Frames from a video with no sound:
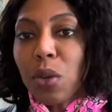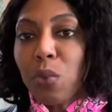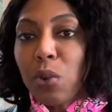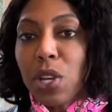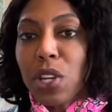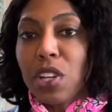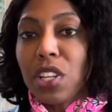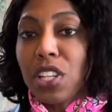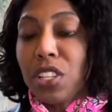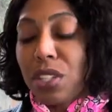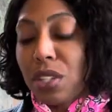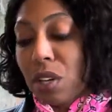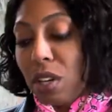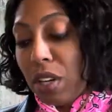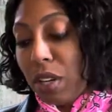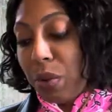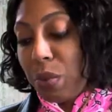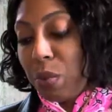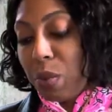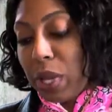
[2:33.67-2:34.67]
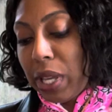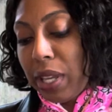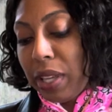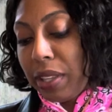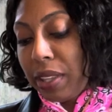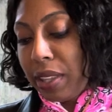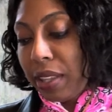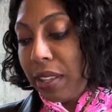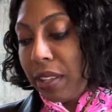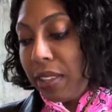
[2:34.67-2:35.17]
We're gonna start with
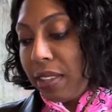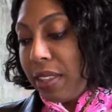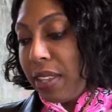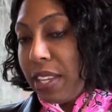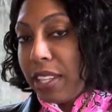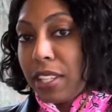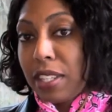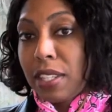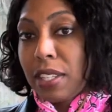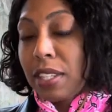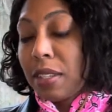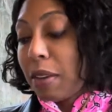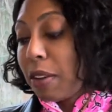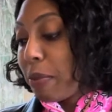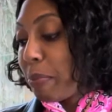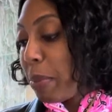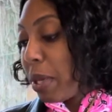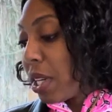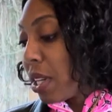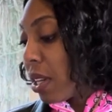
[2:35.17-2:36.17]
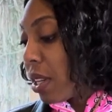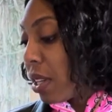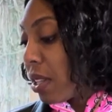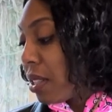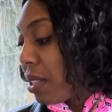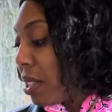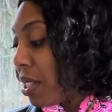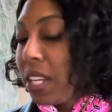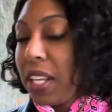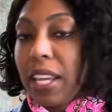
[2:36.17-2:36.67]
this
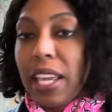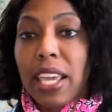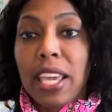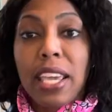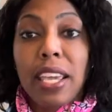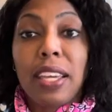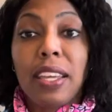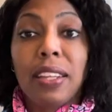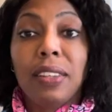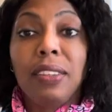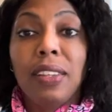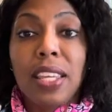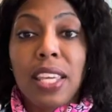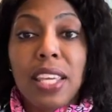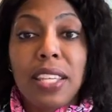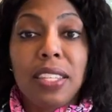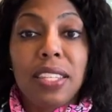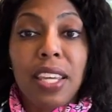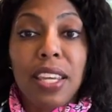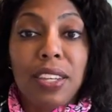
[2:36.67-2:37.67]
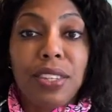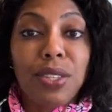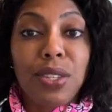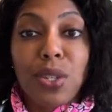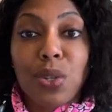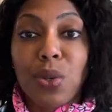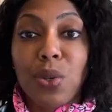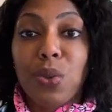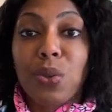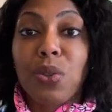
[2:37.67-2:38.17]
because it leads
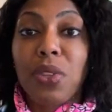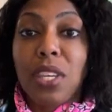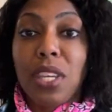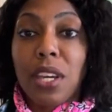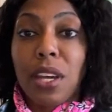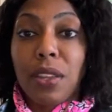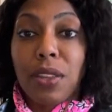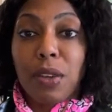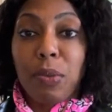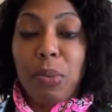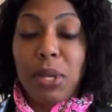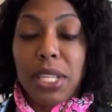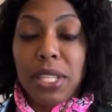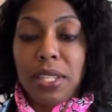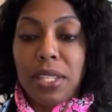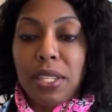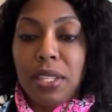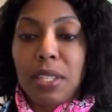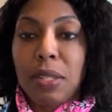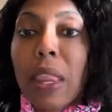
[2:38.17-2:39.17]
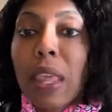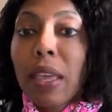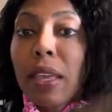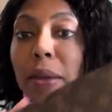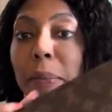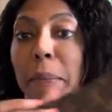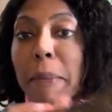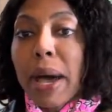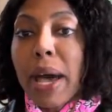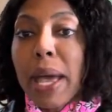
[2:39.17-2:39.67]
into the other pieces.
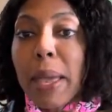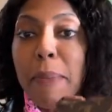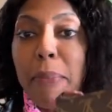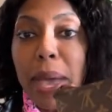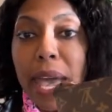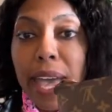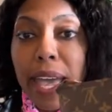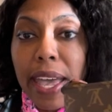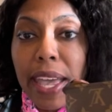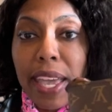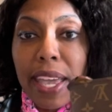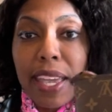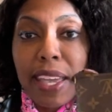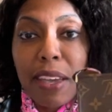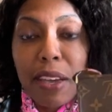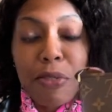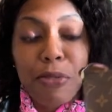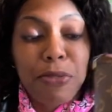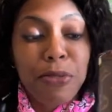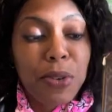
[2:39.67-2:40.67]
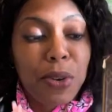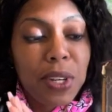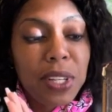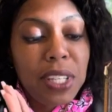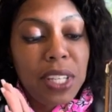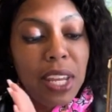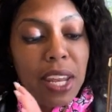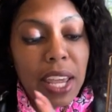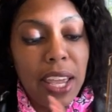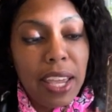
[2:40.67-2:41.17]
My bag for
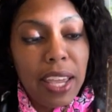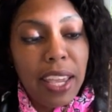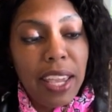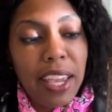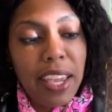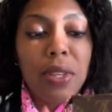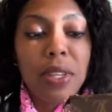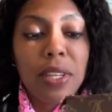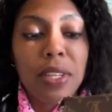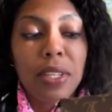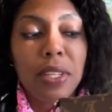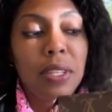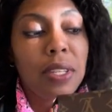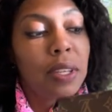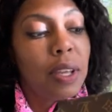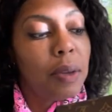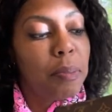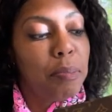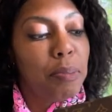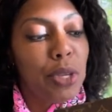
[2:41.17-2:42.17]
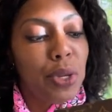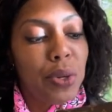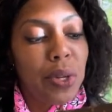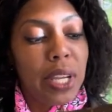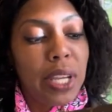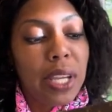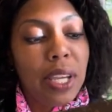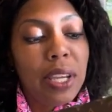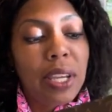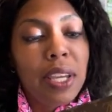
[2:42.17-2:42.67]
today, this
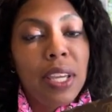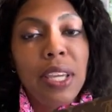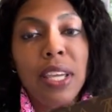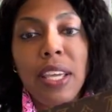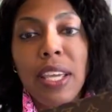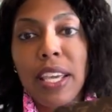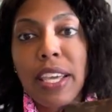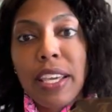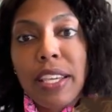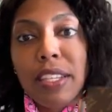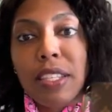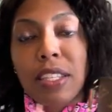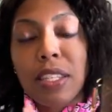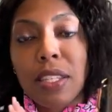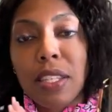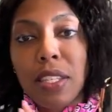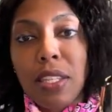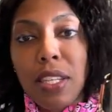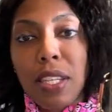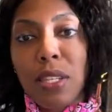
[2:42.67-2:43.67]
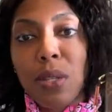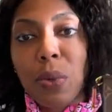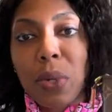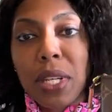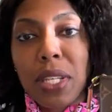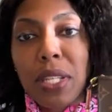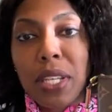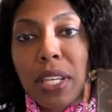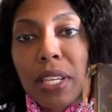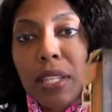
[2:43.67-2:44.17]
beauty, is the
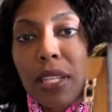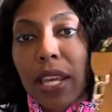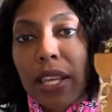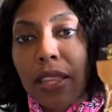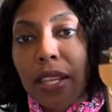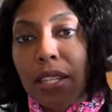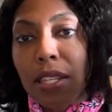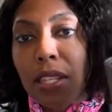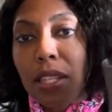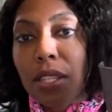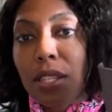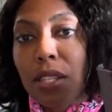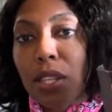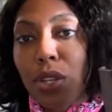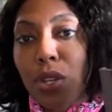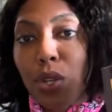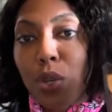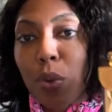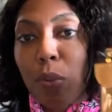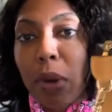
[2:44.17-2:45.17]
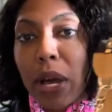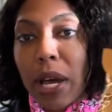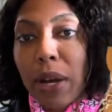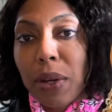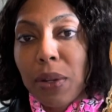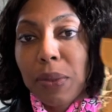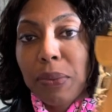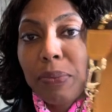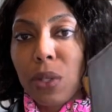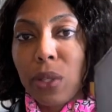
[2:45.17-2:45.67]
T26. And this is the new
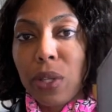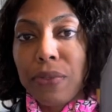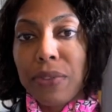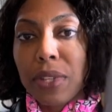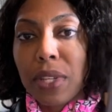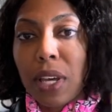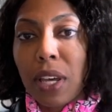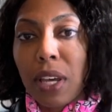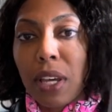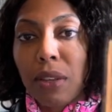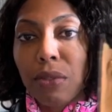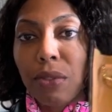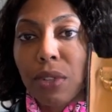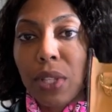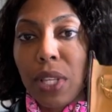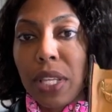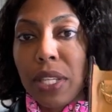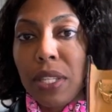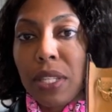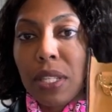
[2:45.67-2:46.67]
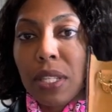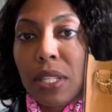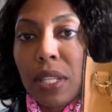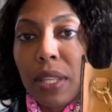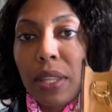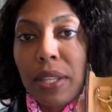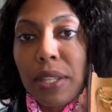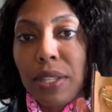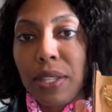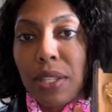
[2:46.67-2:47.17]
model, Louis Vuitton released
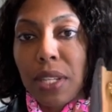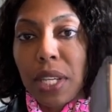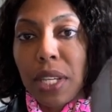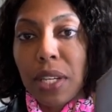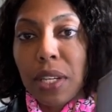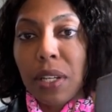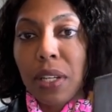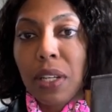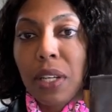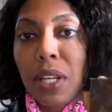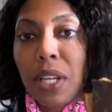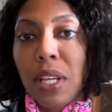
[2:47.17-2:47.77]
this year.